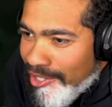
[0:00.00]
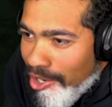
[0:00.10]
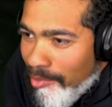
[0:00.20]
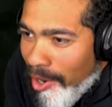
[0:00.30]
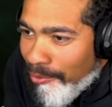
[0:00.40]
Is
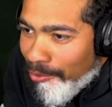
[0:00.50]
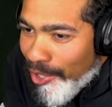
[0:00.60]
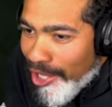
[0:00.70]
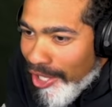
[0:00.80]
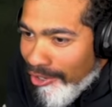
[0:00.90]
Omar
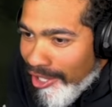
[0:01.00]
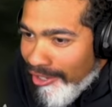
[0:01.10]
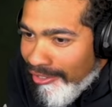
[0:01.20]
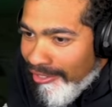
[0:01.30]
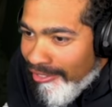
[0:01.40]
freeloading?
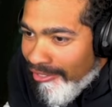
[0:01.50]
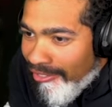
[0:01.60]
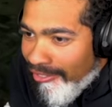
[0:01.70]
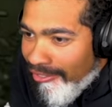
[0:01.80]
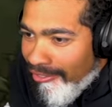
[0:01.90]

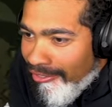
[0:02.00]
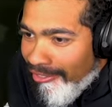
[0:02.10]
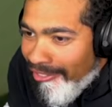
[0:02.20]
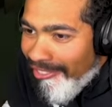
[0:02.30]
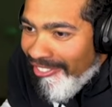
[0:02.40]

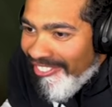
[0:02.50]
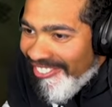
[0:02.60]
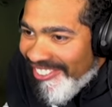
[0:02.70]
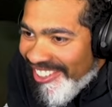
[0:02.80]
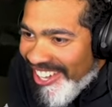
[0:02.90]
Yes.
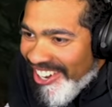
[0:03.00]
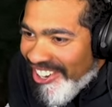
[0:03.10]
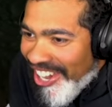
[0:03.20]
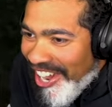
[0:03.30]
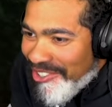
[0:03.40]

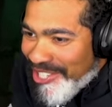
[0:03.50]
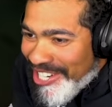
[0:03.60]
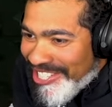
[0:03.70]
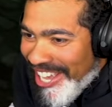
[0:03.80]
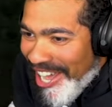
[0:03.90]
okay, I was
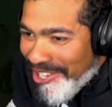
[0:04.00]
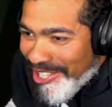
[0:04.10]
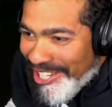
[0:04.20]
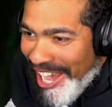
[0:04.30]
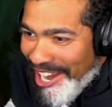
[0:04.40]
gonna say I don't
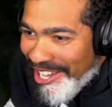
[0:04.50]
think he, I,